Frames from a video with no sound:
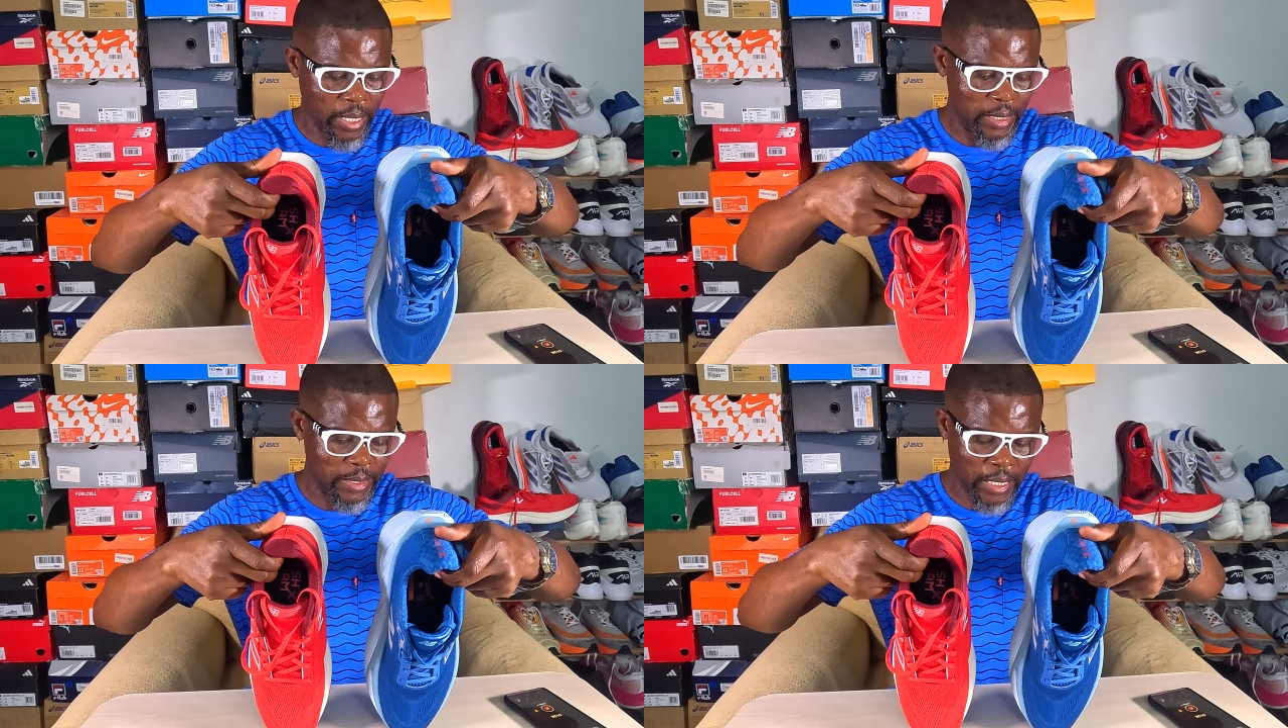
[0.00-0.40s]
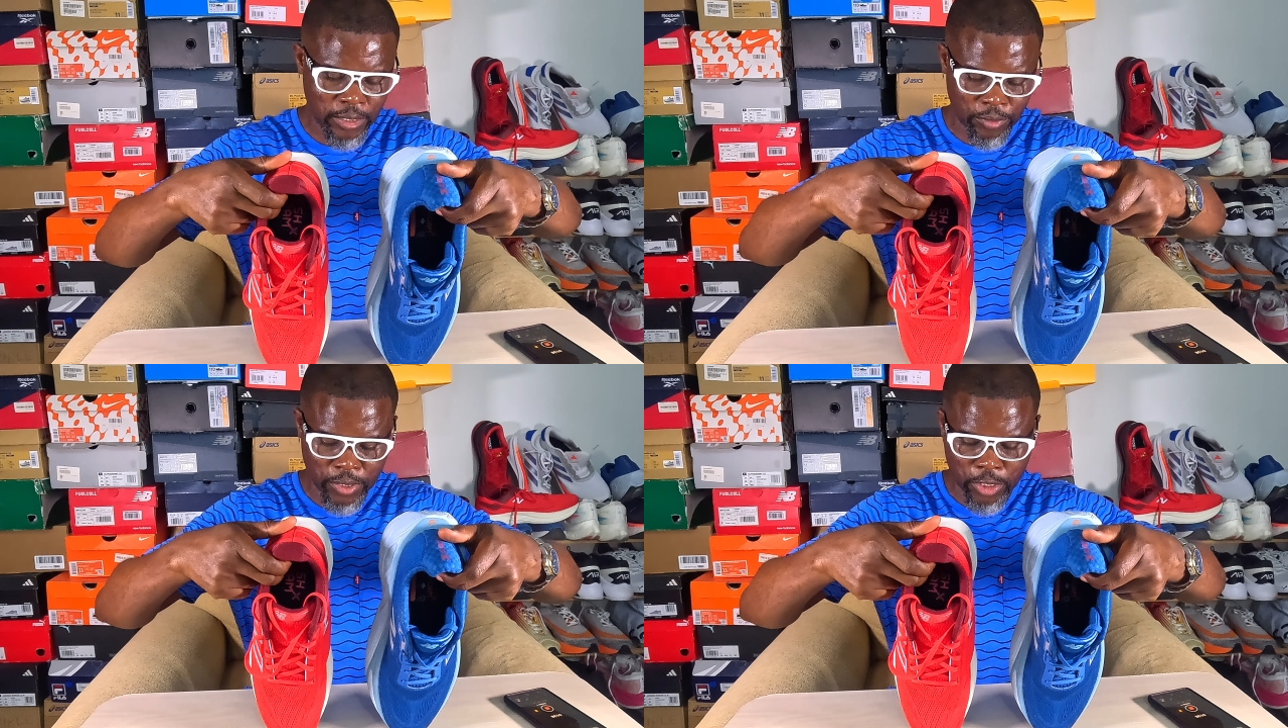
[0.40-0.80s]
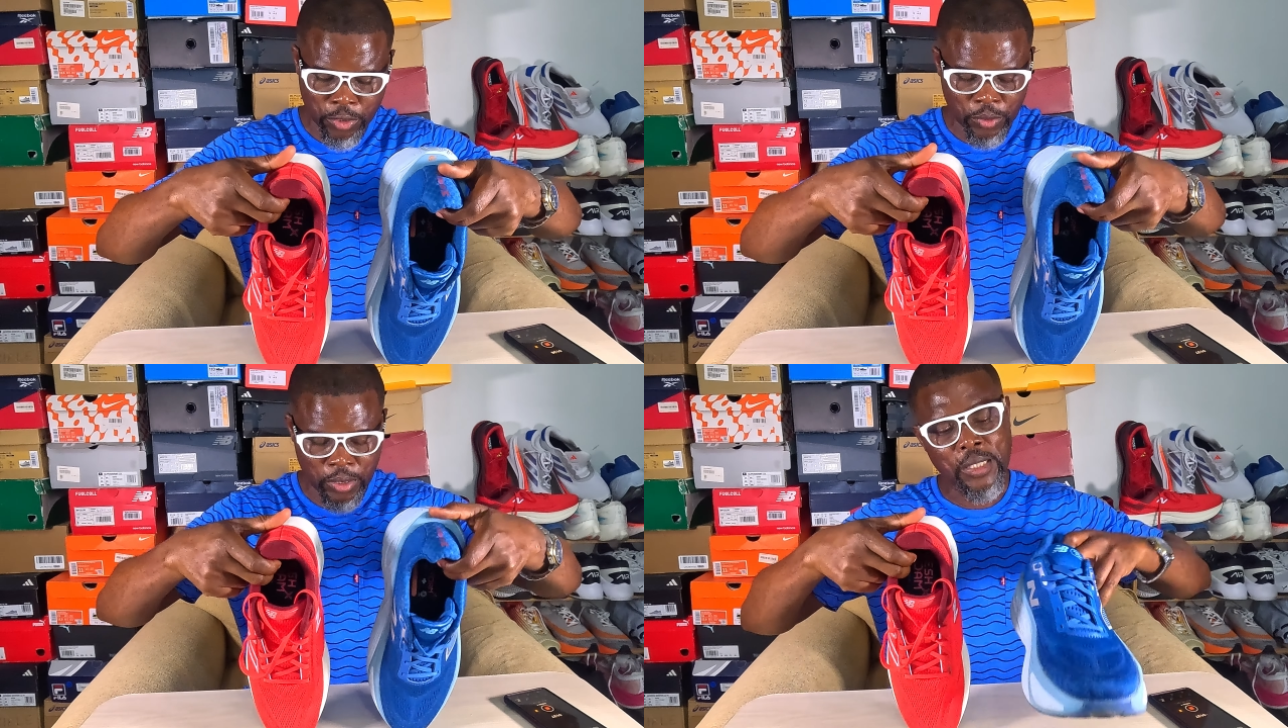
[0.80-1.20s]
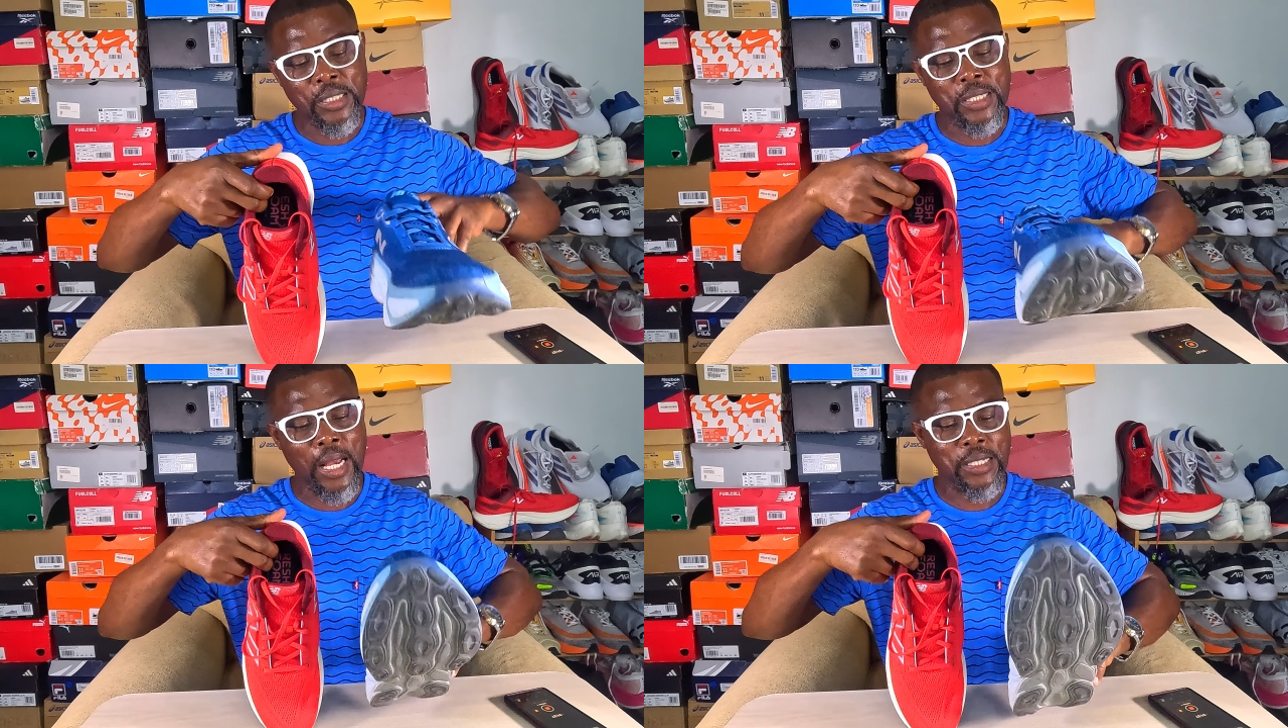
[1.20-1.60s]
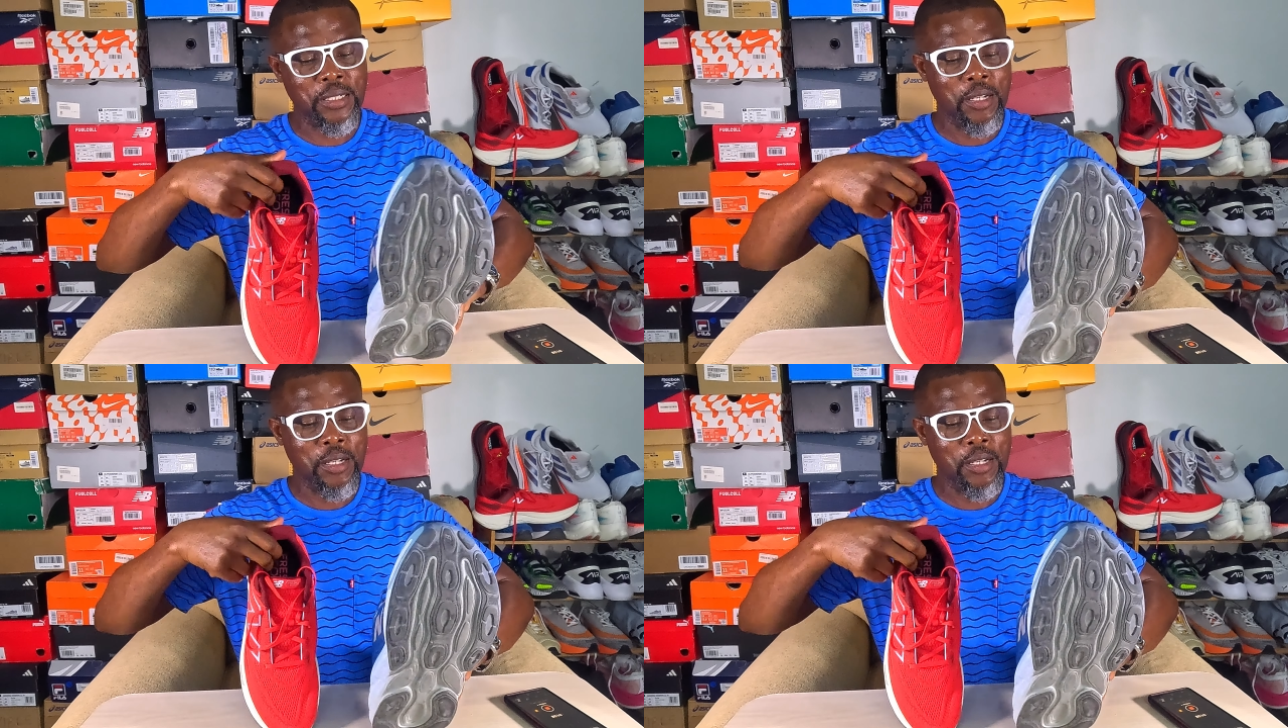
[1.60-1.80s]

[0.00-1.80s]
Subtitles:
at the size of these shoes. This has